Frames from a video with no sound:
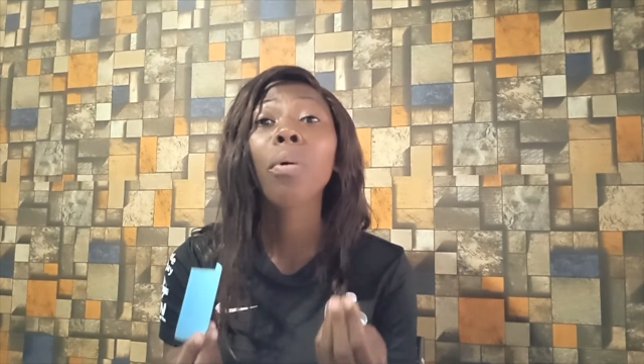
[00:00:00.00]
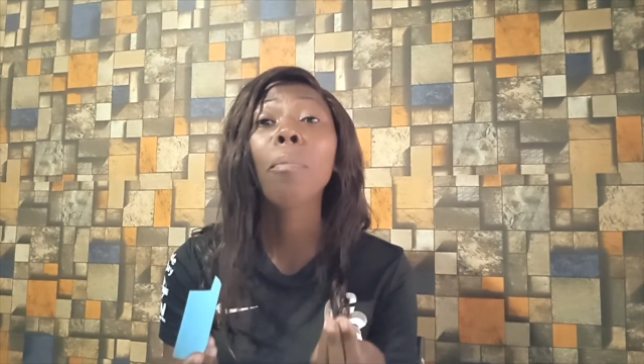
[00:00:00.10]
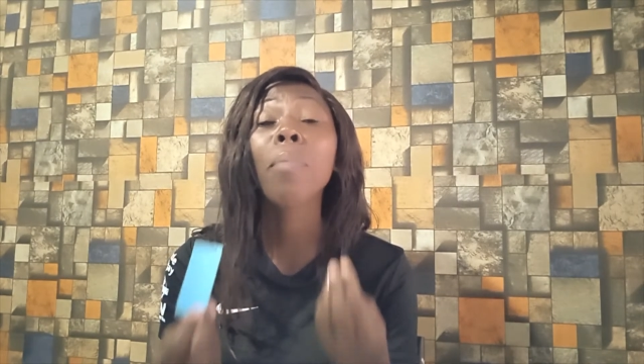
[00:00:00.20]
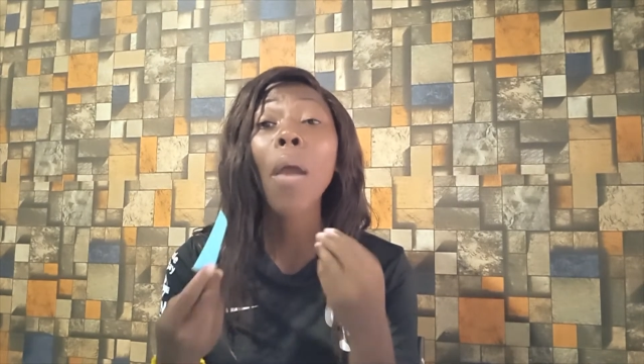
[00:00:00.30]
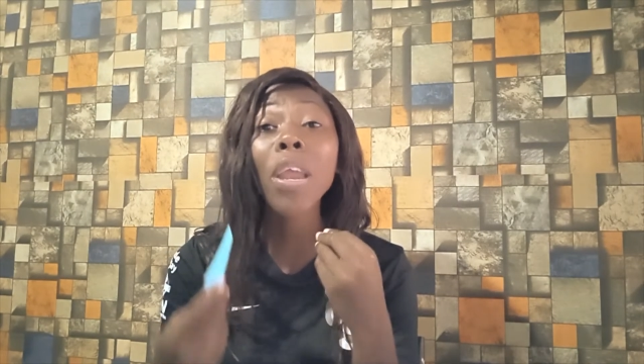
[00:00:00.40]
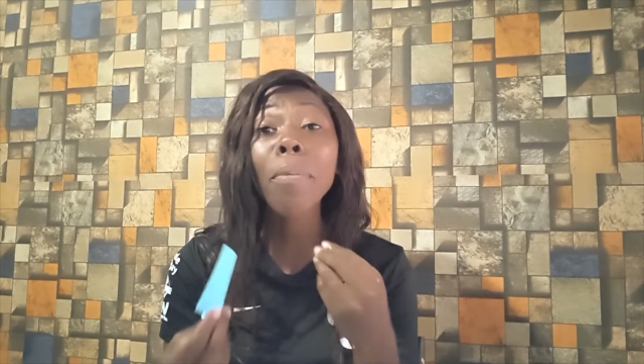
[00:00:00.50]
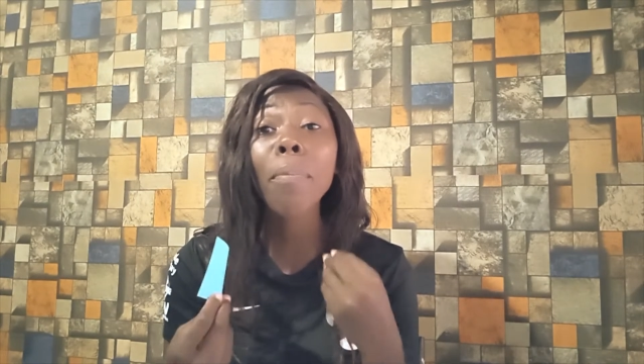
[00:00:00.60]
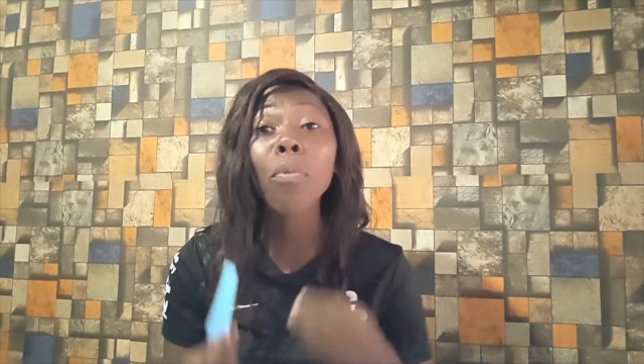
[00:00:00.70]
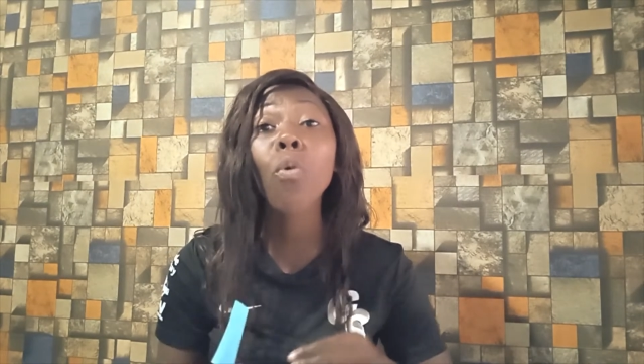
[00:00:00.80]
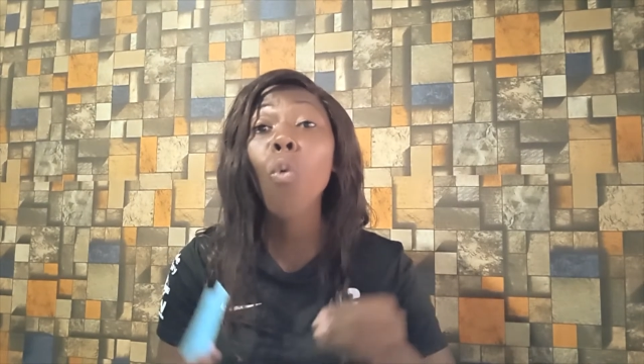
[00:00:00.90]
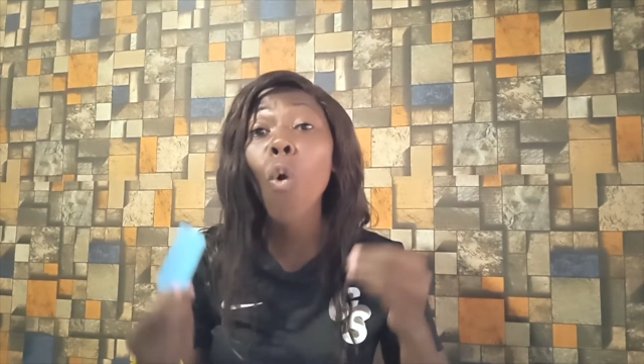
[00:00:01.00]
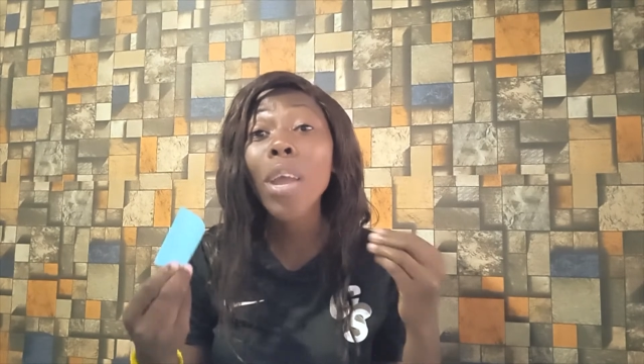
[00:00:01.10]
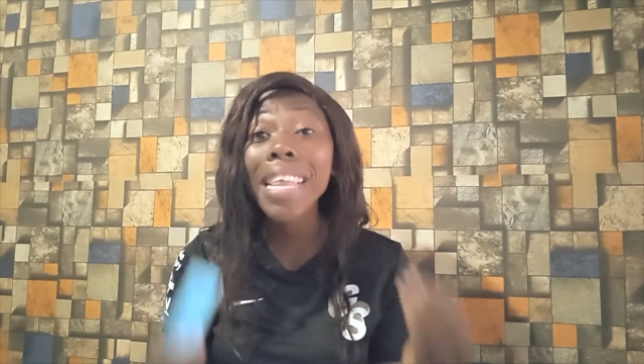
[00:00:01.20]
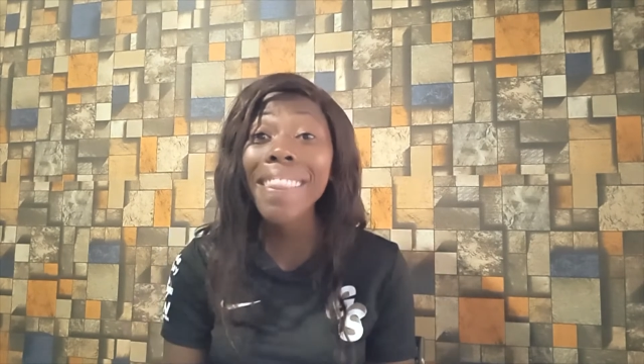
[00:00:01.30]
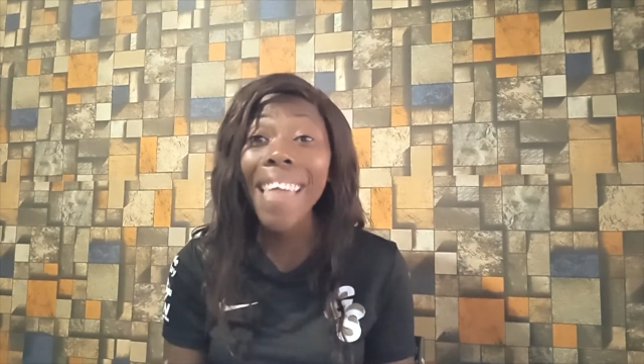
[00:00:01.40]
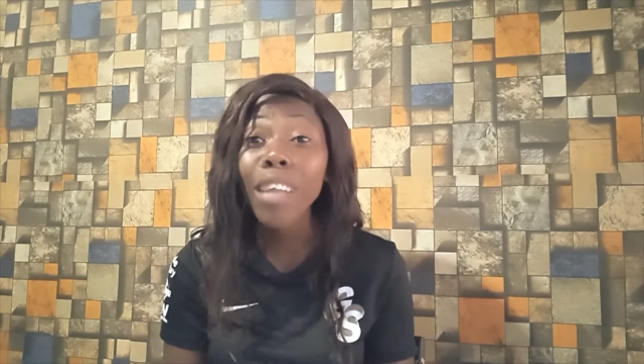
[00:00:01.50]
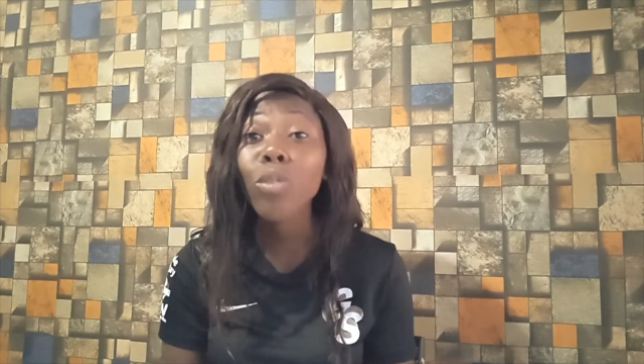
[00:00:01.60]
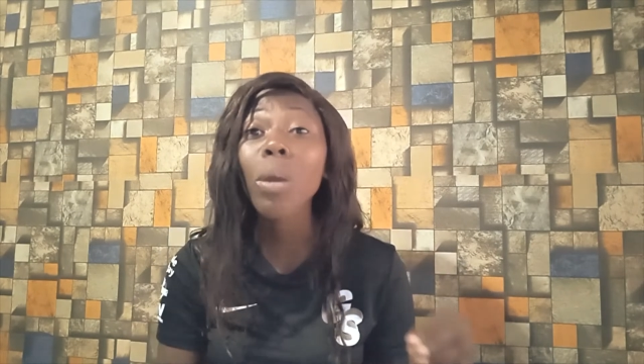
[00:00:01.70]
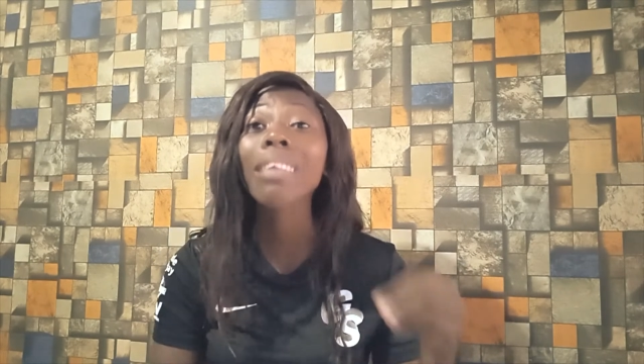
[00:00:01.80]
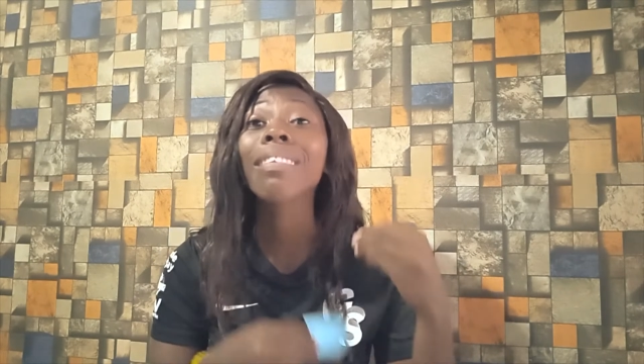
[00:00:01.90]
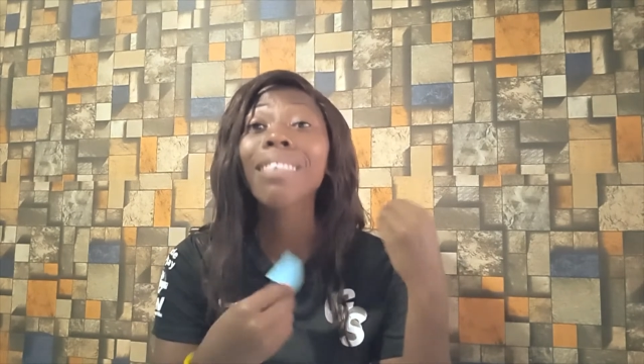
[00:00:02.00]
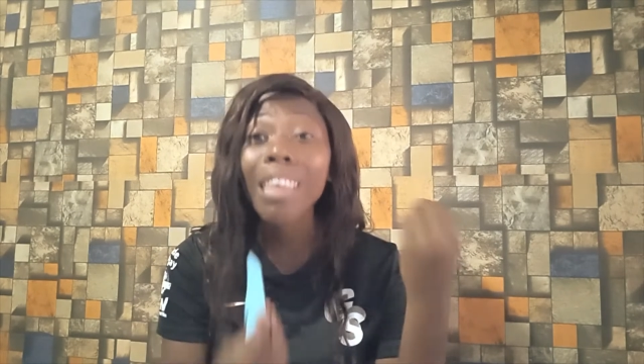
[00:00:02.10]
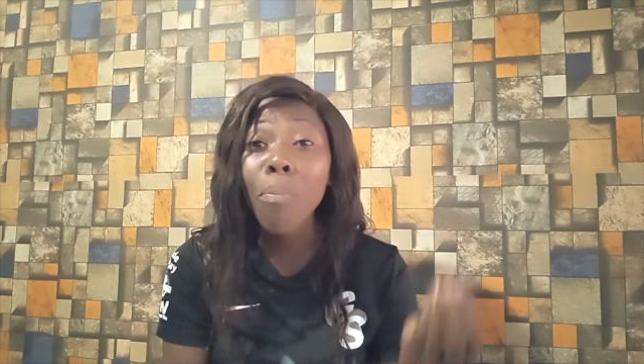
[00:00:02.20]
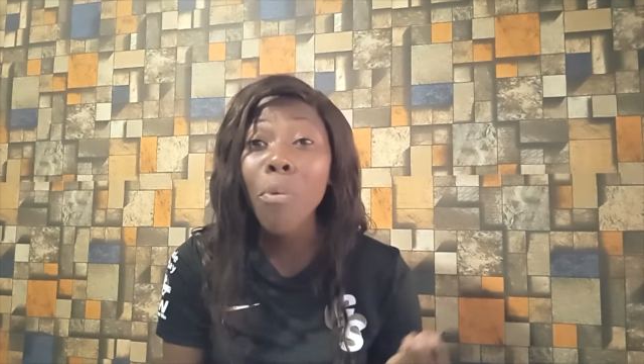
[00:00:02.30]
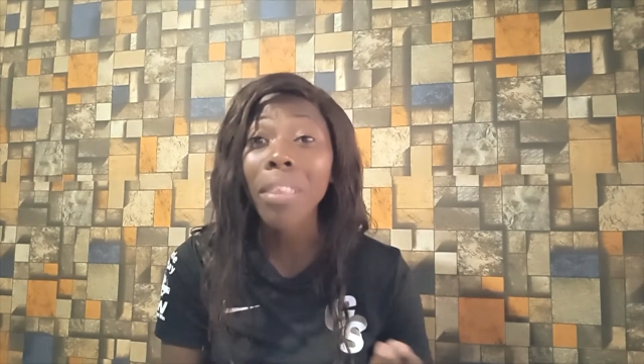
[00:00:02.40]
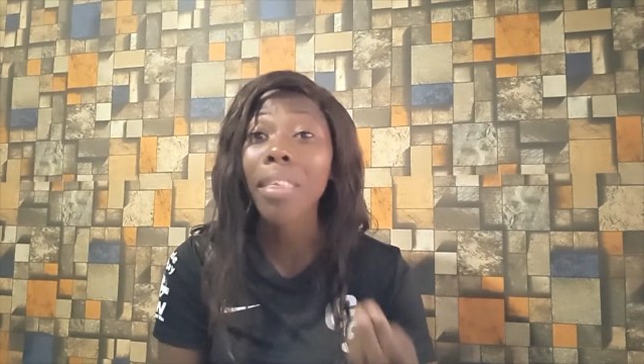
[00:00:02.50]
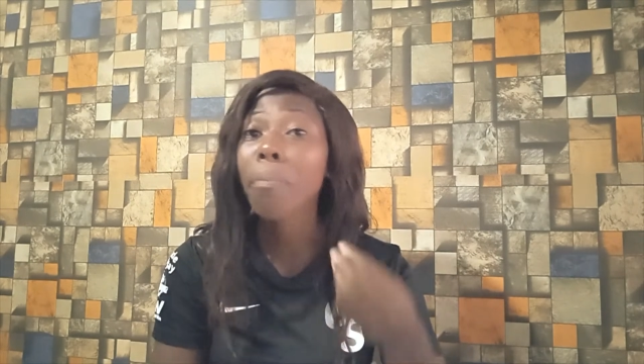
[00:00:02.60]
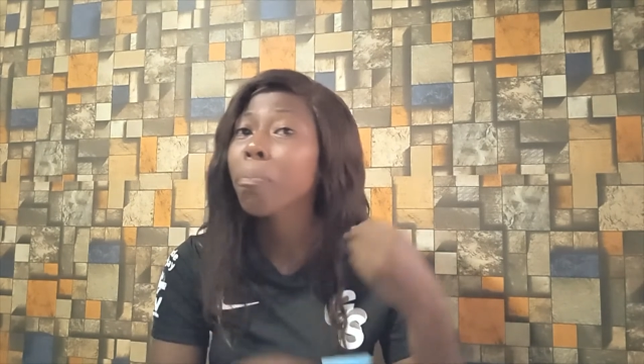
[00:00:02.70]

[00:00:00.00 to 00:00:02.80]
go in there to go and sleep with,